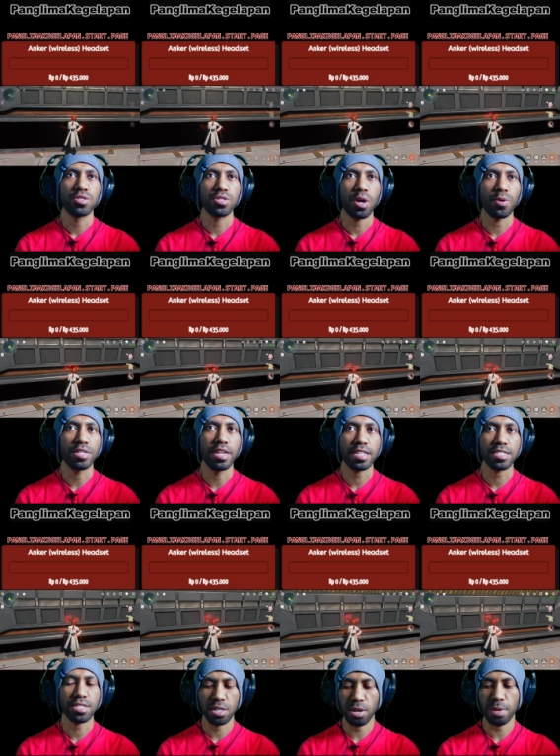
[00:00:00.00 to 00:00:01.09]
So
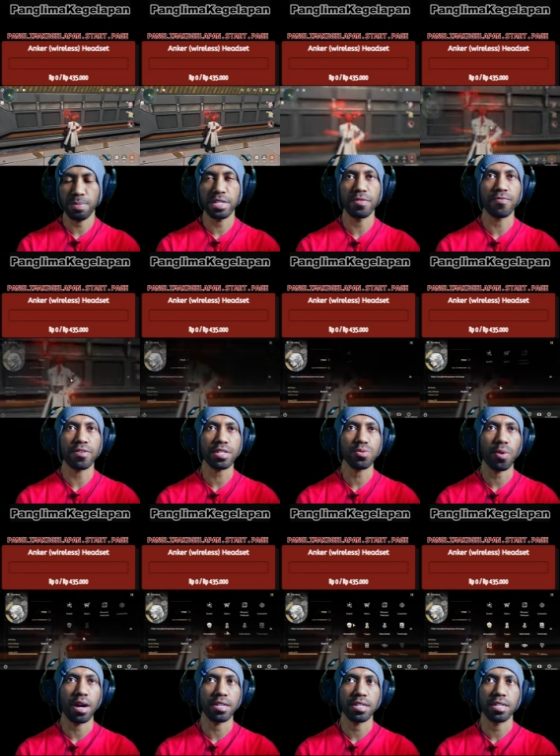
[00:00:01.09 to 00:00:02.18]
that's gonna be the first
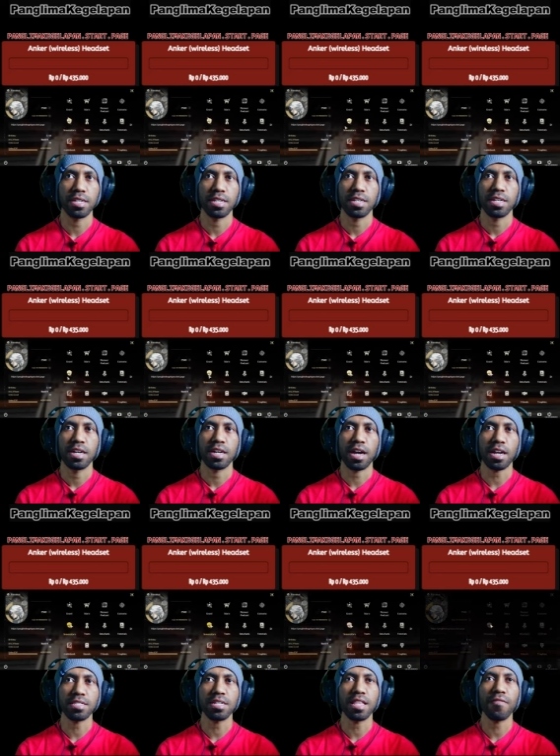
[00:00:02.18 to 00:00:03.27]
one,
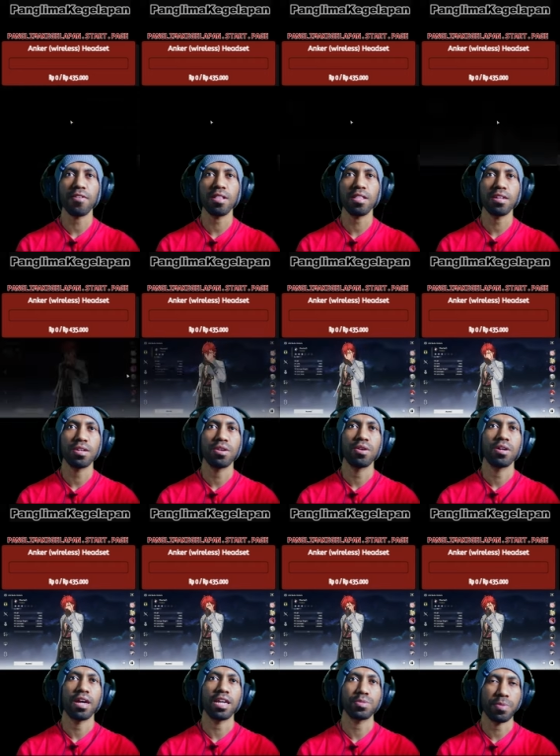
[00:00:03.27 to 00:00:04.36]
character level,
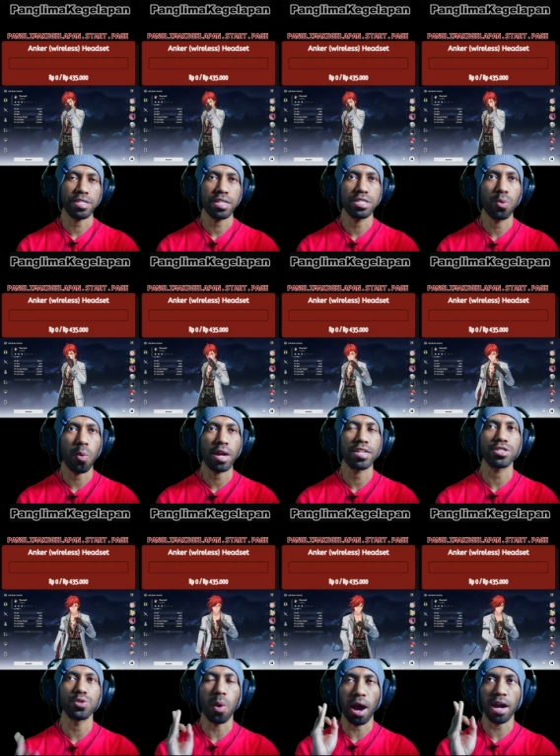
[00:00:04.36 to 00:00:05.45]
especially the one that
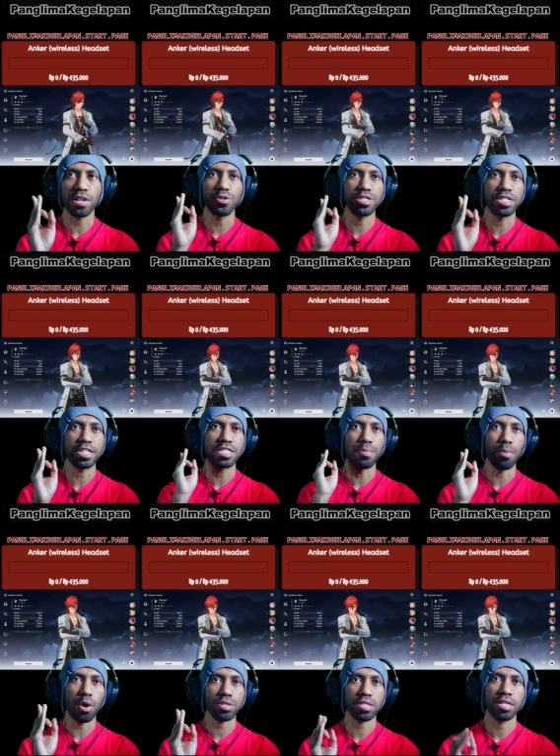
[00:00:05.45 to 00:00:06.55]
you are using the
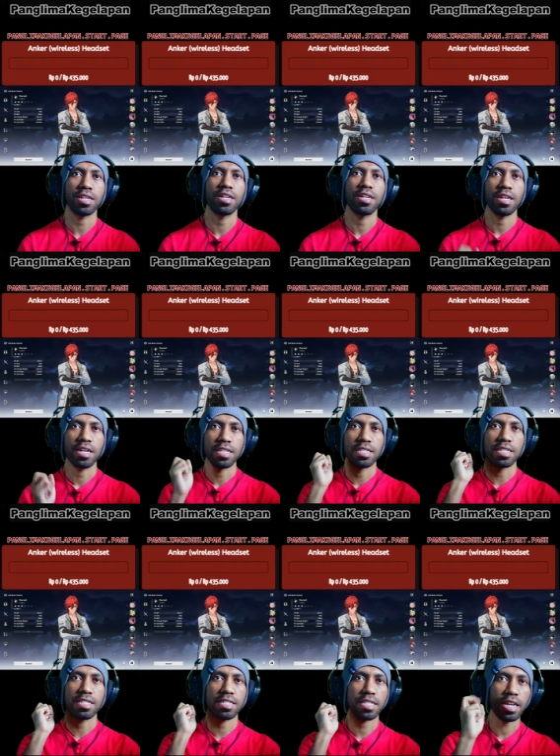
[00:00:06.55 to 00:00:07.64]
most. The
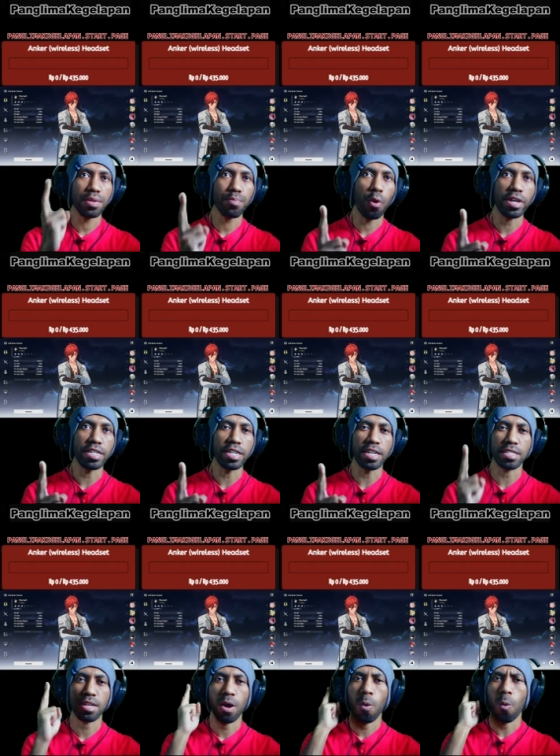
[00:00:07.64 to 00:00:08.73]
second point
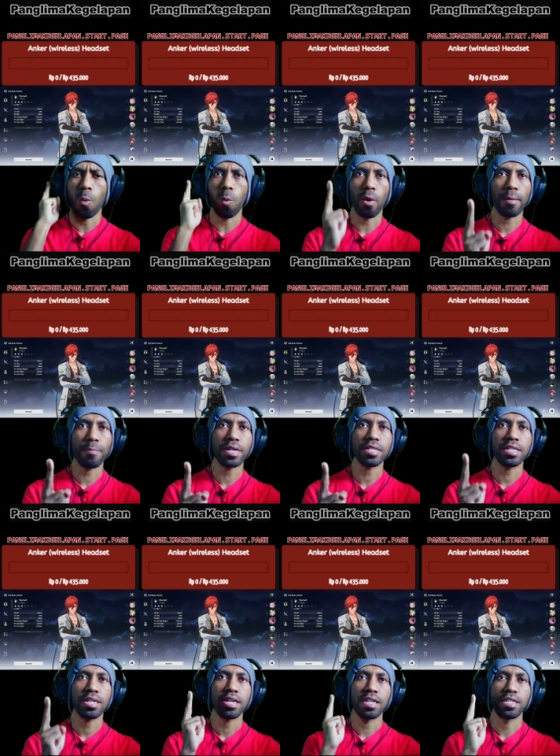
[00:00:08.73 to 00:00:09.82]
is weapon
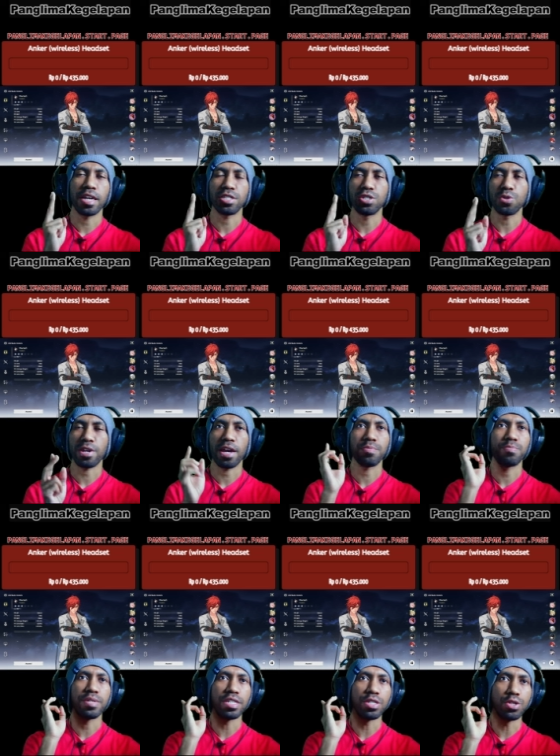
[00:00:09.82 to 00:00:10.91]
that you can
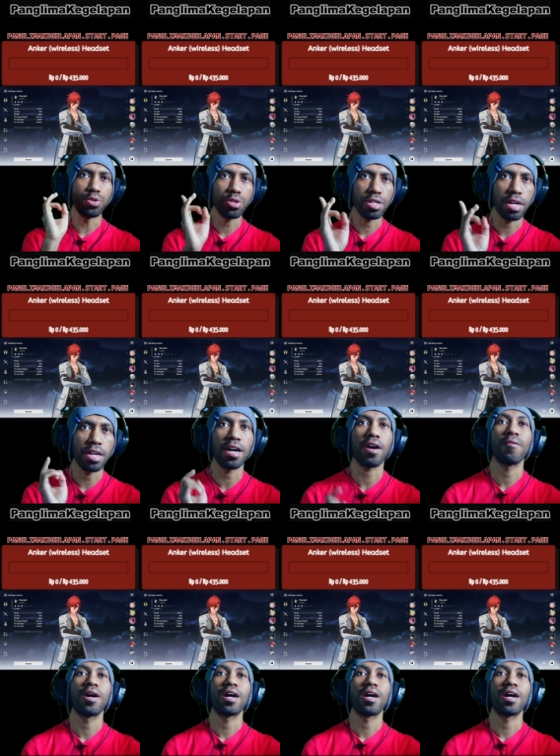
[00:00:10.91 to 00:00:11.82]
be use uh,